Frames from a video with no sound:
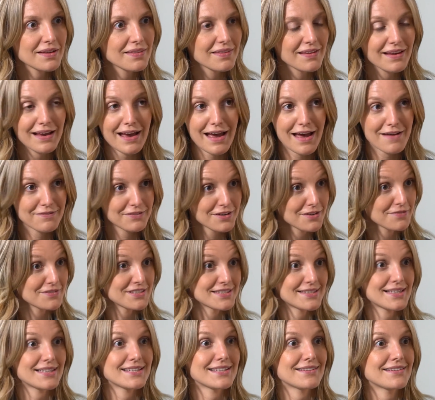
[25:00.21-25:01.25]
to think? I haven't
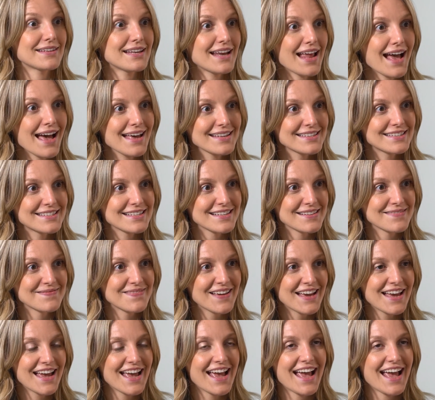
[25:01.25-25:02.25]
even sat down and asked him.